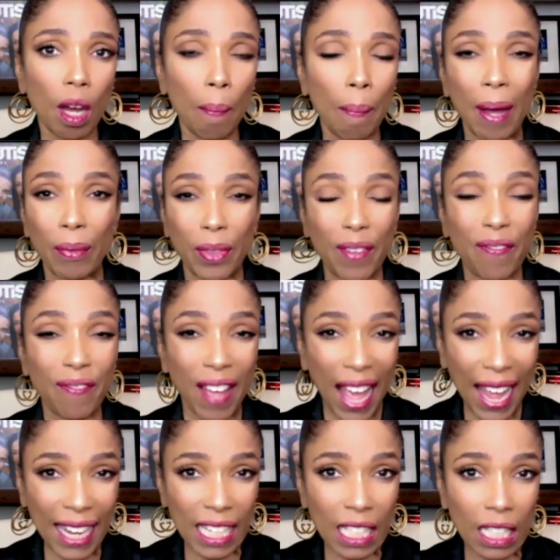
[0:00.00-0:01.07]
about the
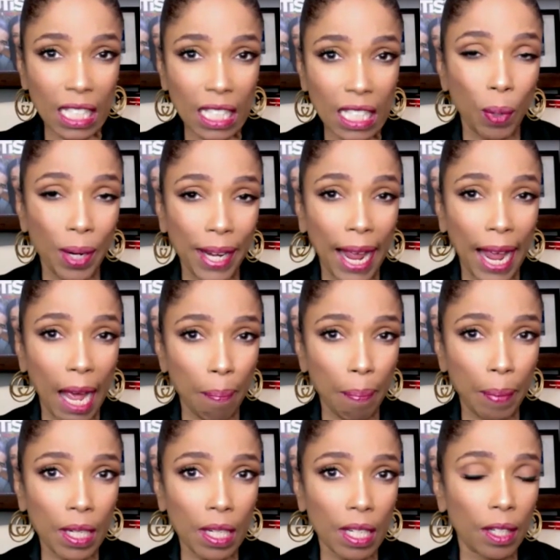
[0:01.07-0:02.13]
facts and what
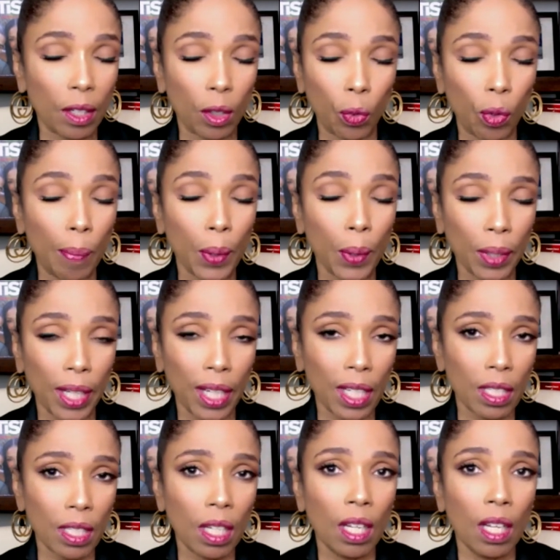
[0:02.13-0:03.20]
happened in a criminal
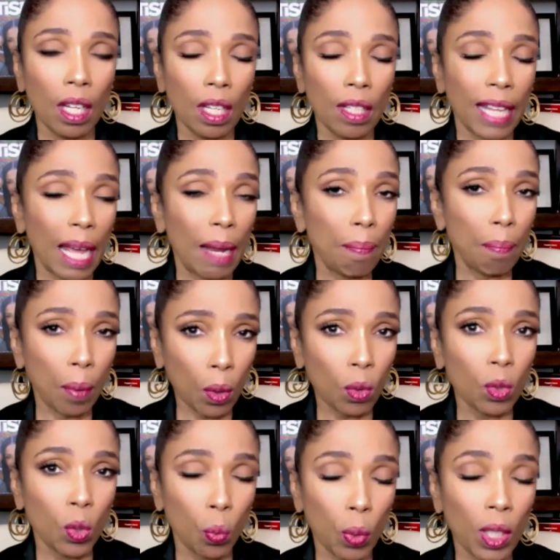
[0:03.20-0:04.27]
case, that
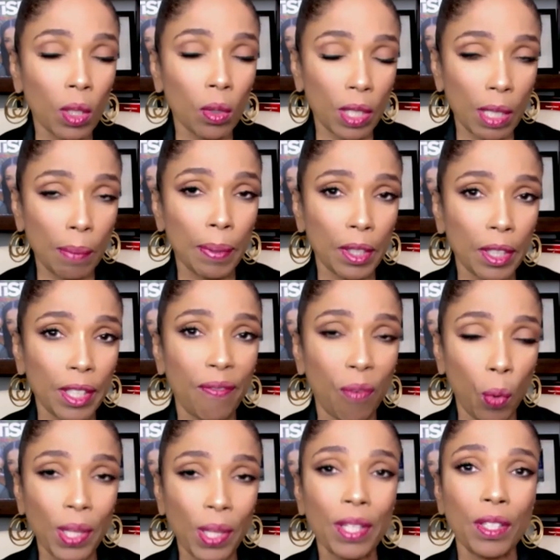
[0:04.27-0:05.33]
bodes well typically
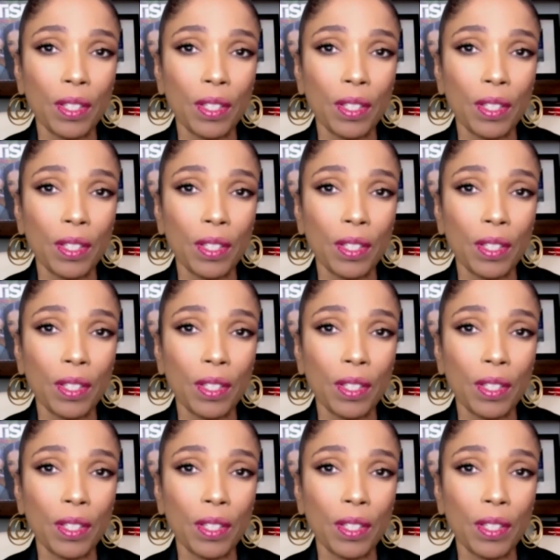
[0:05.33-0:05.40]
for the